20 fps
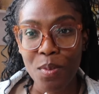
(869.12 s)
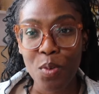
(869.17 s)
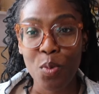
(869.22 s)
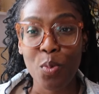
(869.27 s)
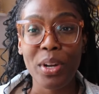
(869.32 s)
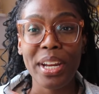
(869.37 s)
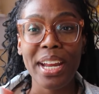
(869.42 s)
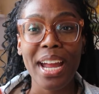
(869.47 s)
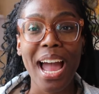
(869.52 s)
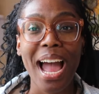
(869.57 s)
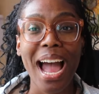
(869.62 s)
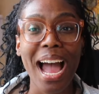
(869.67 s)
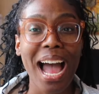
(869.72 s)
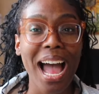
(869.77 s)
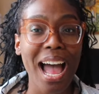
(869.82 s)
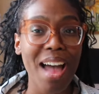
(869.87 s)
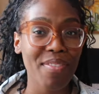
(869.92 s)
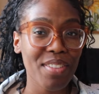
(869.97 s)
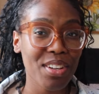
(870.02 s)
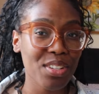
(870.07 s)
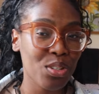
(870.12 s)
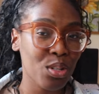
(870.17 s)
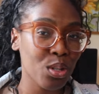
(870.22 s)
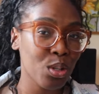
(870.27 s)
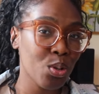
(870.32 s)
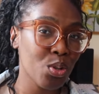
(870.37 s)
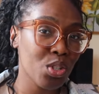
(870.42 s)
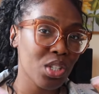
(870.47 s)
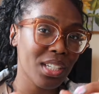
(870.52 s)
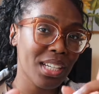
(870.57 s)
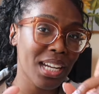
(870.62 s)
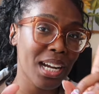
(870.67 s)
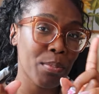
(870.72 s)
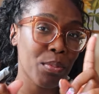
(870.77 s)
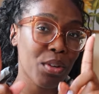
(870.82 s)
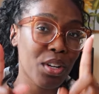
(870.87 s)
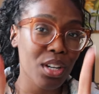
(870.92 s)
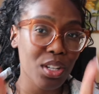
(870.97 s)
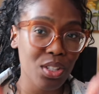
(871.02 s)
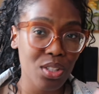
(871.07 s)
we have a solution that I'm
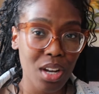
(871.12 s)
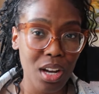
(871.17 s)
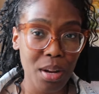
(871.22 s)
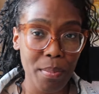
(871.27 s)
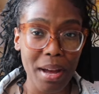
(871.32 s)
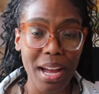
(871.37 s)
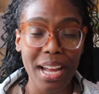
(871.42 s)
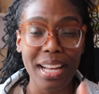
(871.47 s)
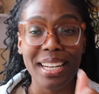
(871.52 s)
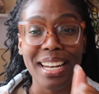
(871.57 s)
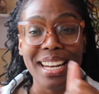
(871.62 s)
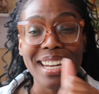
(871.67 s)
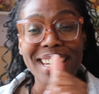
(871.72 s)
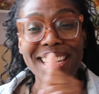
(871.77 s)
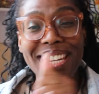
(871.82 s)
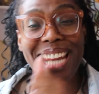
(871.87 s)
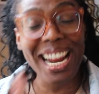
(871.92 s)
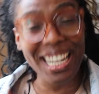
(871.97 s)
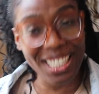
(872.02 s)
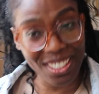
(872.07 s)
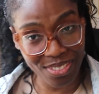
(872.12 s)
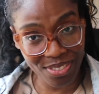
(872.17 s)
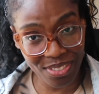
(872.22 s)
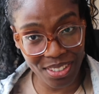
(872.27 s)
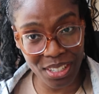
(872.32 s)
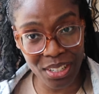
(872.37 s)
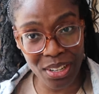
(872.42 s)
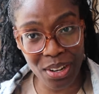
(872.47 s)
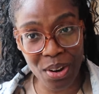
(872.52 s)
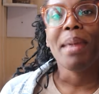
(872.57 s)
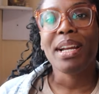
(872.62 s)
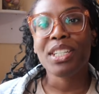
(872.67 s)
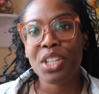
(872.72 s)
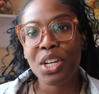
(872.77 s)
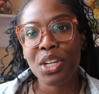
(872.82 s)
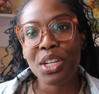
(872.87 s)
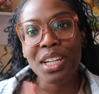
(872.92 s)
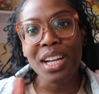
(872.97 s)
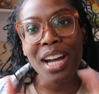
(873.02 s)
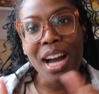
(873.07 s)
going to talk about in the next video. Make sure
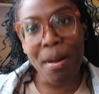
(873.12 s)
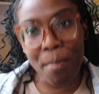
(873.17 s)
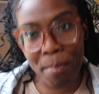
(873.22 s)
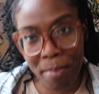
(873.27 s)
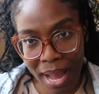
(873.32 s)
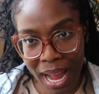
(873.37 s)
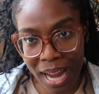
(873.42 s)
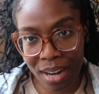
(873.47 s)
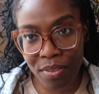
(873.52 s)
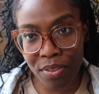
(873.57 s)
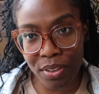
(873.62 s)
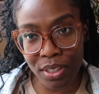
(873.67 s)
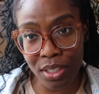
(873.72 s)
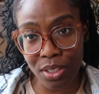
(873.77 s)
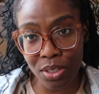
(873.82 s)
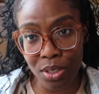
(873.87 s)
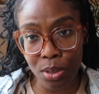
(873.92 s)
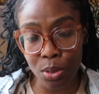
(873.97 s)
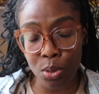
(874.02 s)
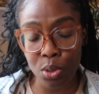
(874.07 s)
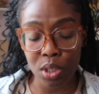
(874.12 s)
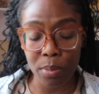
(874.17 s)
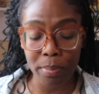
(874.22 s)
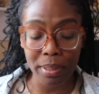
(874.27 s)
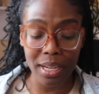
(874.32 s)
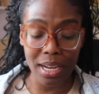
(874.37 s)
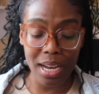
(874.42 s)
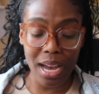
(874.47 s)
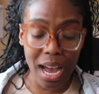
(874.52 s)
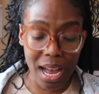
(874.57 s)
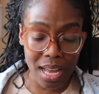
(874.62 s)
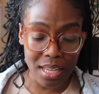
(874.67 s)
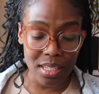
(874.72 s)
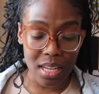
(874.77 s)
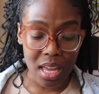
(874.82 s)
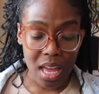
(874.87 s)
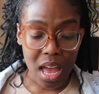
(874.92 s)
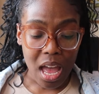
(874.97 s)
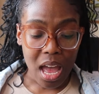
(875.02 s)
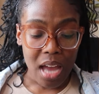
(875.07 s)
you come back for the solution because
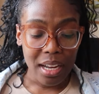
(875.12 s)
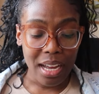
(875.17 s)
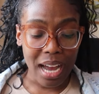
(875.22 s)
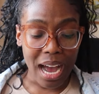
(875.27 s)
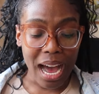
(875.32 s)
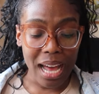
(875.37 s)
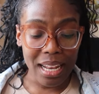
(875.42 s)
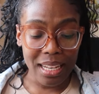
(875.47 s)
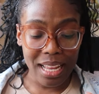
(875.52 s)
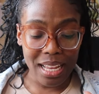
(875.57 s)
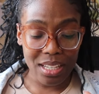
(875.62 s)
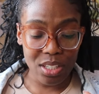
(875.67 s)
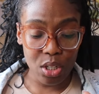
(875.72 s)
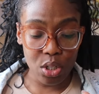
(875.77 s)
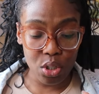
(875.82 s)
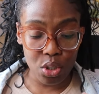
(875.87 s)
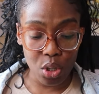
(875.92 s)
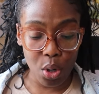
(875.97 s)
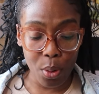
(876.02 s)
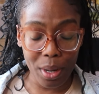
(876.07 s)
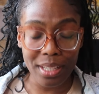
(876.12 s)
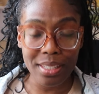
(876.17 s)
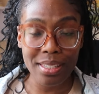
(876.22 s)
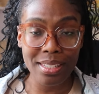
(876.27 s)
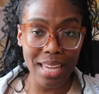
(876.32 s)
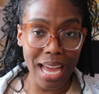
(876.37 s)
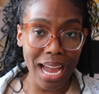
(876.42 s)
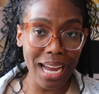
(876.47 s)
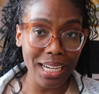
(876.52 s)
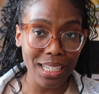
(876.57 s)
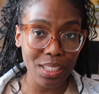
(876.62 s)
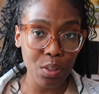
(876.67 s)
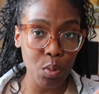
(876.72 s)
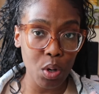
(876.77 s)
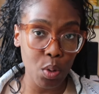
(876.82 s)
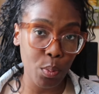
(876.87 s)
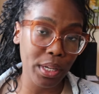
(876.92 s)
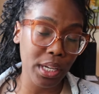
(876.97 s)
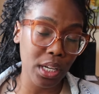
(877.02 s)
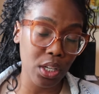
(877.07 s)
God lets us know exactly
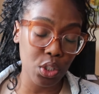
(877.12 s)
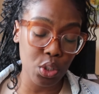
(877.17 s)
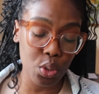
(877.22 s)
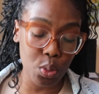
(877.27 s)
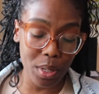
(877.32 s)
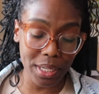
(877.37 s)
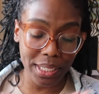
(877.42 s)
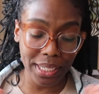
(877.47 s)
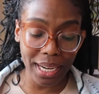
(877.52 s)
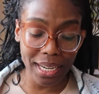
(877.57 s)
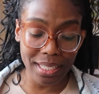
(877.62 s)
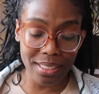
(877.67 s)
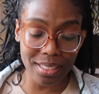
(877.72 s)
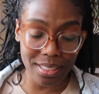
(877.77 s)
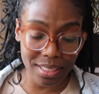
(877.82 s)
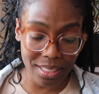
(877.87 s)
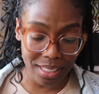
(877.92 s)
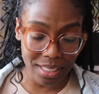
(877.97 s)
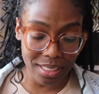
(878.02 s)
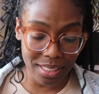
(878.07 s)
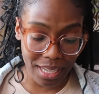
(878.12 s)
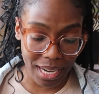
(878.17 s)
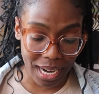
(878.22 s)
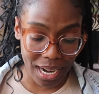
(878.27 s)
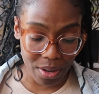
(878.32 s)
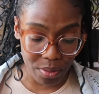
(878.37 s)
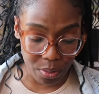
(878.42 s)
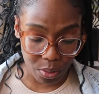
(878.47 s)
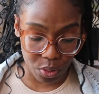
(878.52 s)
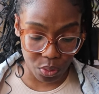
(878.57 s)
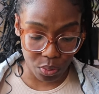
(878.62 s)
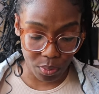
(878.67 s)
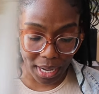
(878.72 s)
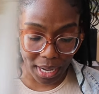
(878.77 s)
what we can do against these arrows,